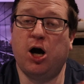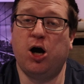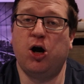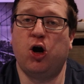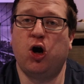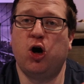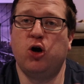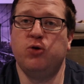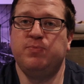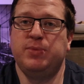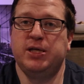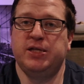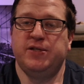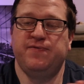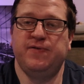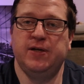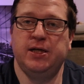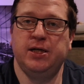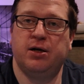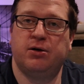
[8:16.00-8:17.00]
I hope
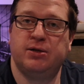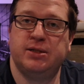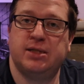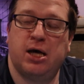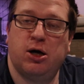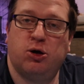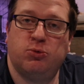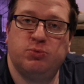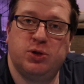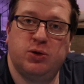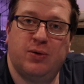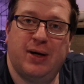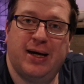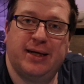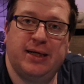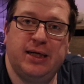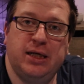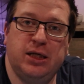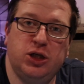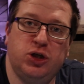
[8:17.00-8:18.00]
this video has helped you
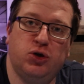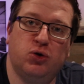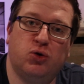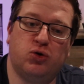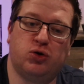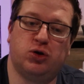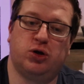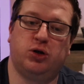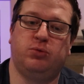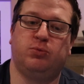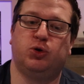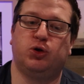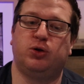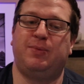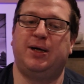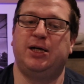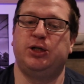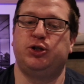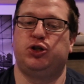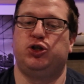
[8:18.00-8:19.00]
out in your home
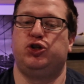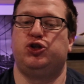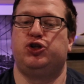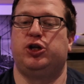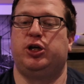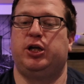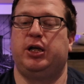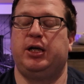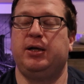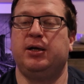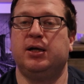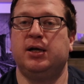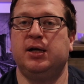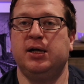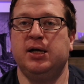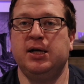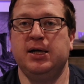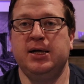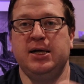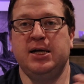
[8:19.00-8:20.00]
automation journey.
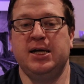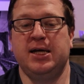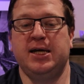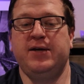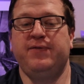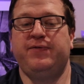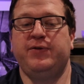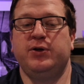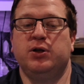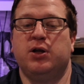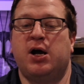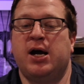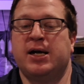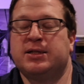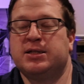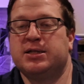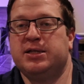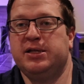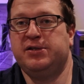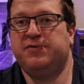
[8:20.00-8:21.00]
If you
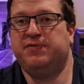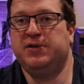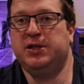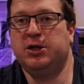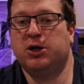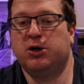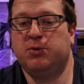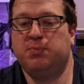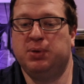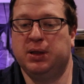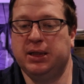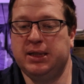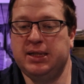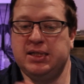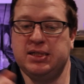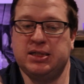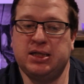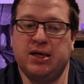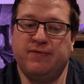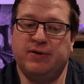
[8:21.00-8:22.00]
liked this video,
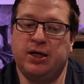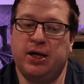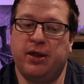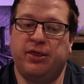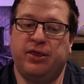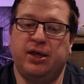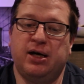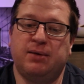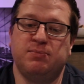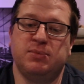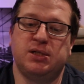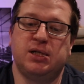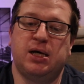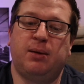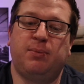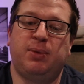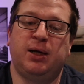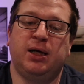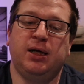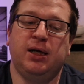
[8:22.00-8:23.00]
please give it a thumbs
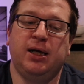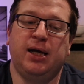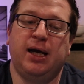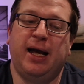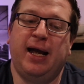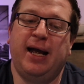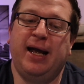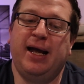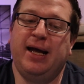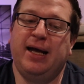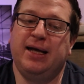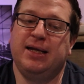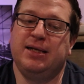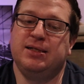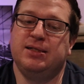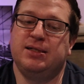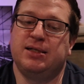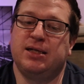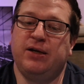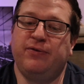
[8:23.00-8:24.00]
up
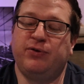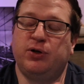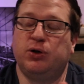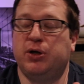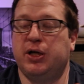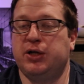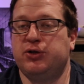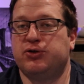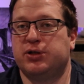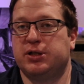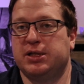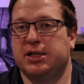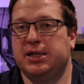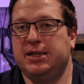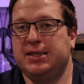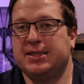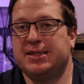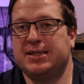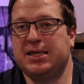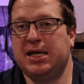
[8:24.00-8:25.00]
and if you're interested
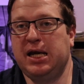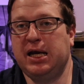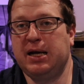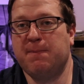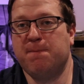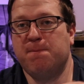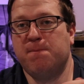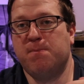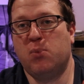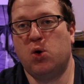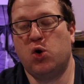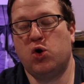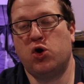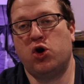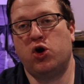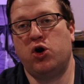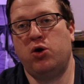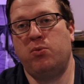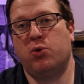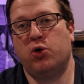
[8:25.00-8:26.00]
in seeing
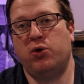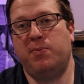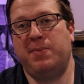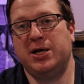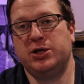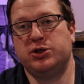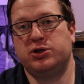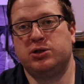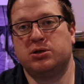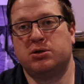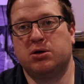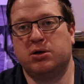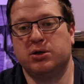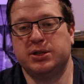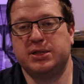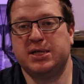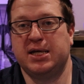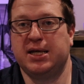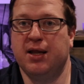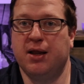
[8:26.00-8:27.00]
more home automation
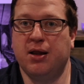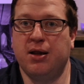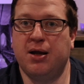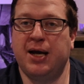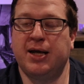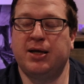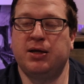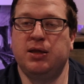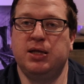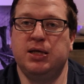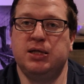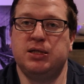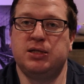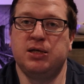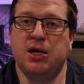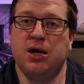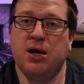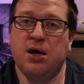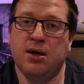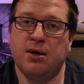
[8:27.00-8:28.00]
content like
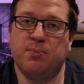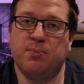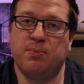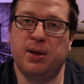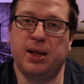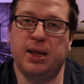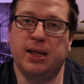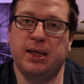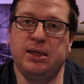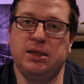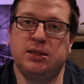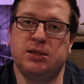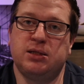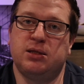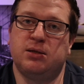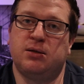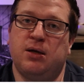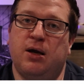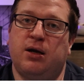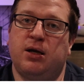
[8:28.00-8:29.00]
this,
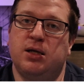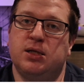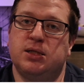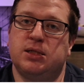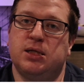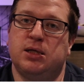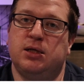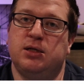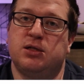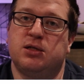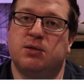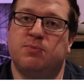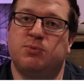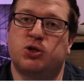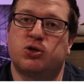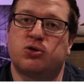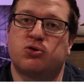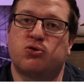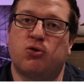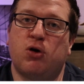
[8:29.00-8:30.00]
please consider
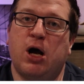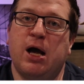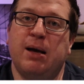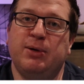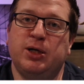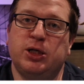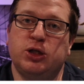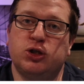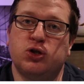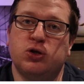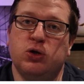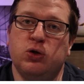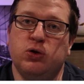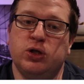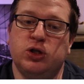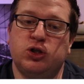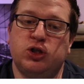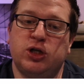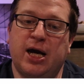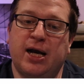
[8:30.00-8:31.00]
subscribing to
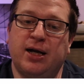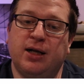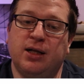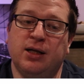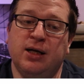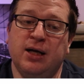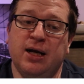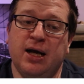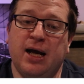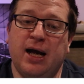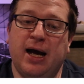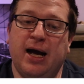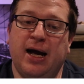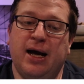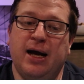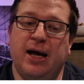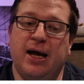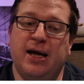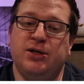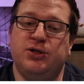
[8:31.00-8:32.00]
the channel
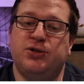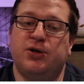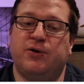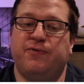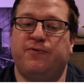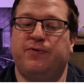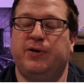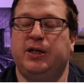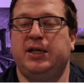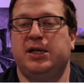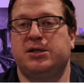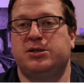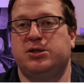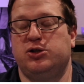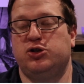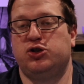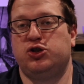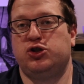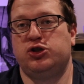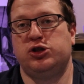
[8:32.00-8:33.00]
uh, and don't forget
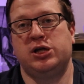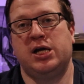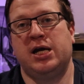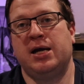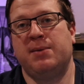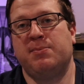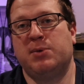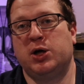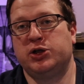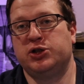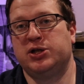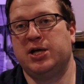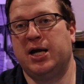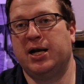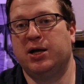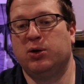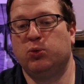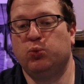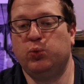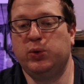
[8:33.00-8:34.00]
to share my
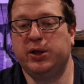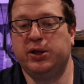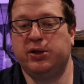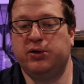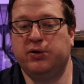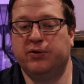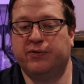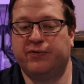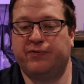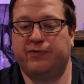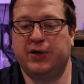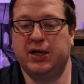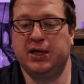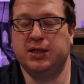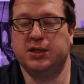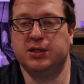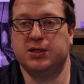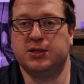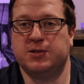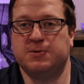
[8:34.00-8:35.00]
channel with your
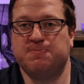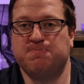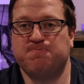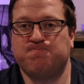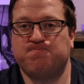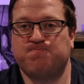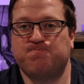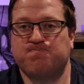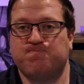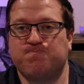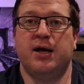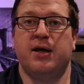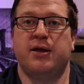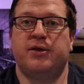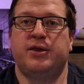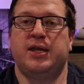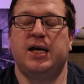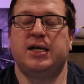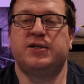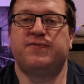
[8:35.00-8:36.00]
friends.
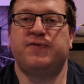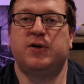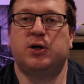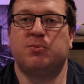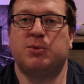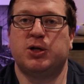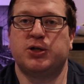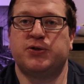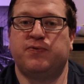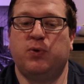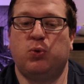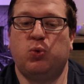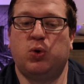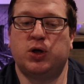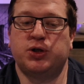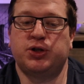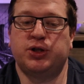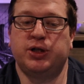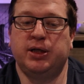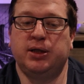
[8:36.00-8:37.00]
Thanks very much for
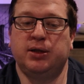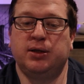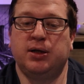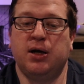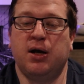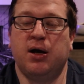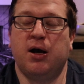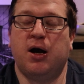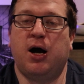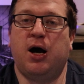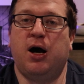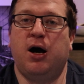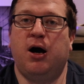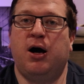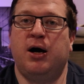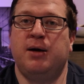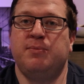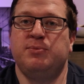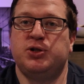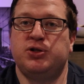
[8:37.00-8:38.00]
watching.
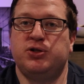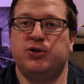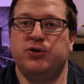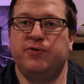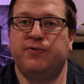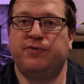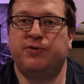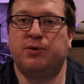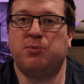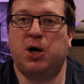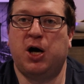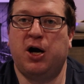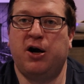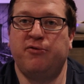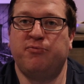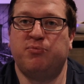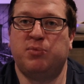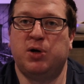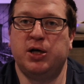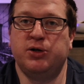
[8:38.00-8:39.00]
I'm Stu from
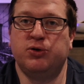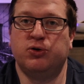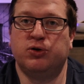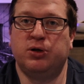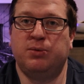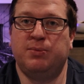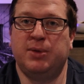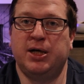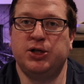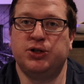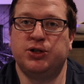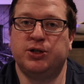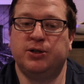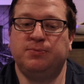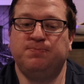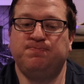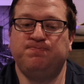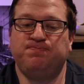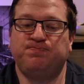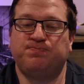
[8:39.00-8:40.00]
Hive Mind
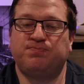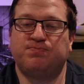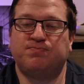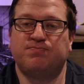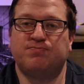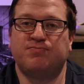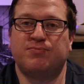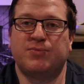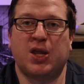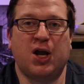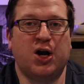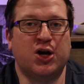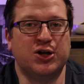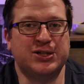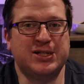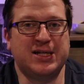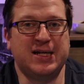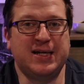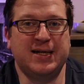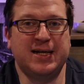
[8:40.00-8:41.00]
Automation.
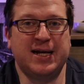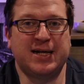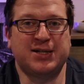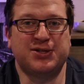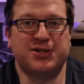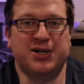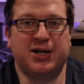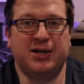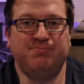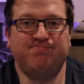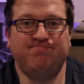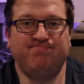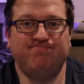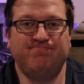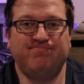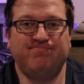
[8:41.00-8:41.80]
I'll see you next time.